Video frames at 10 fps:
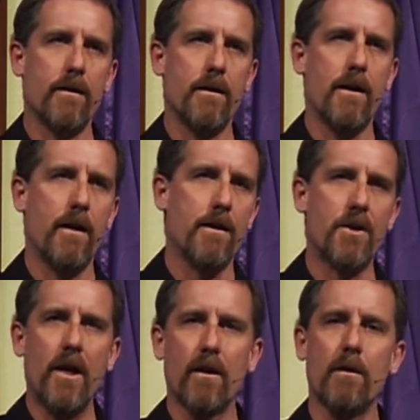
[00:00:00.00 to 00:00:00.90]

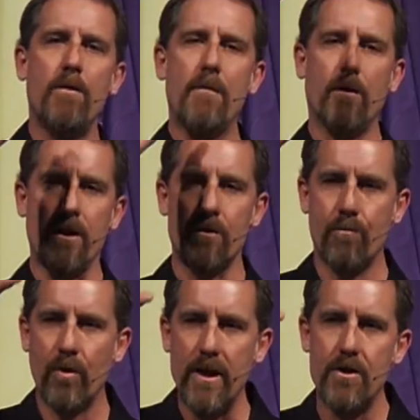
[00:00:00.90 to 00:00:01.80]
he's healing people, he's
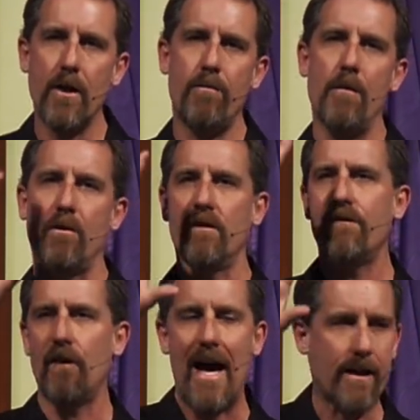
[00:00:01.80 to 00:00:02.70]
preaching, people are
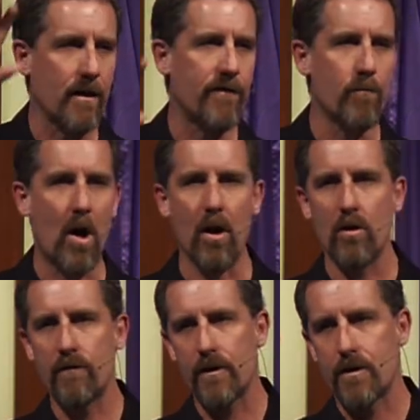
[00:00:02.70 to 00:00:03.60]
flocking from
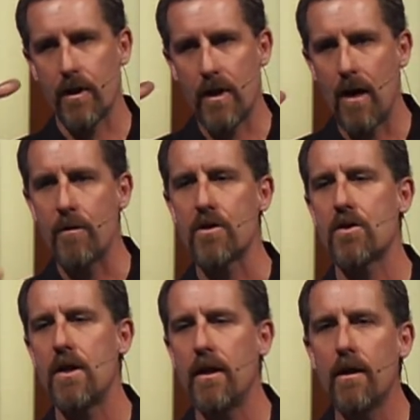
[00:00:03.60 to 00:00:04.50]
all over to come and
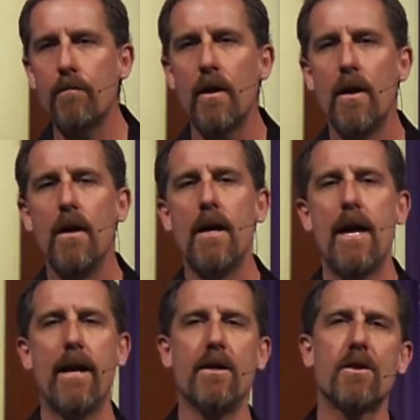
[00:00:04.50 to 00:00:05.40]
see him,
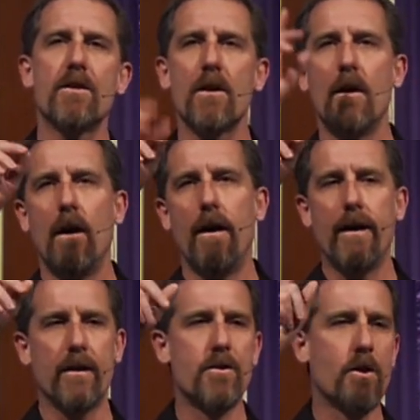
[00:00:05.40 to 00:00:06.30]
and he says, all
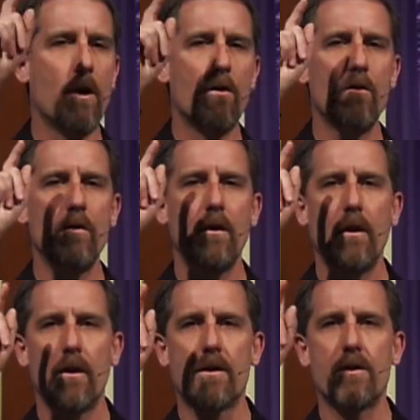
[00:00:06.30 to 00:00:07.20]
right, let's go,
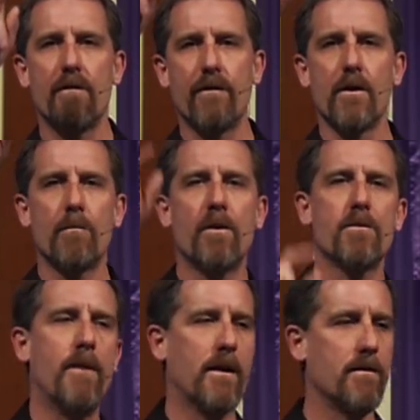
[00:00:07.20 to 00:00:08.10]
let's see, for your
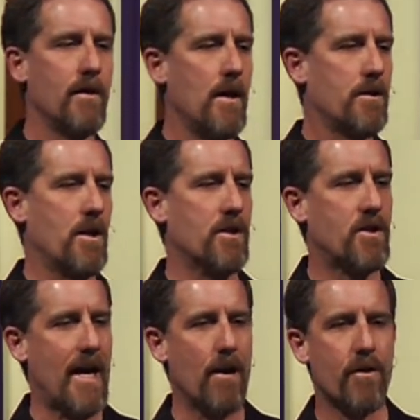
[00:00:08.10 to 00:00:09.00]
perspective, to the
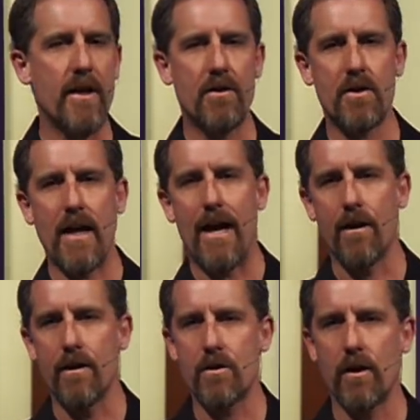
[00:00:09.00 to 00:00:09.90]
southeast side
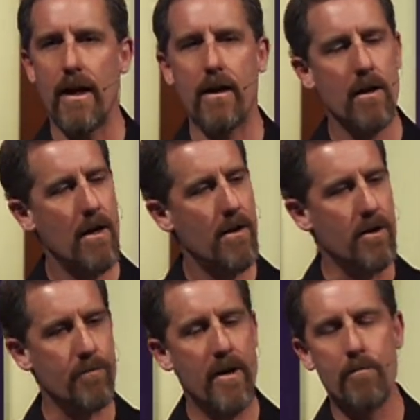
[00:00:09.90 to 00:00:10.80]
of this lake.
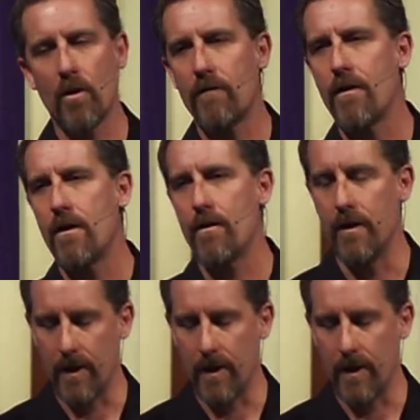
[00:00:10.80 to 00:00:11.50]
There's people over there that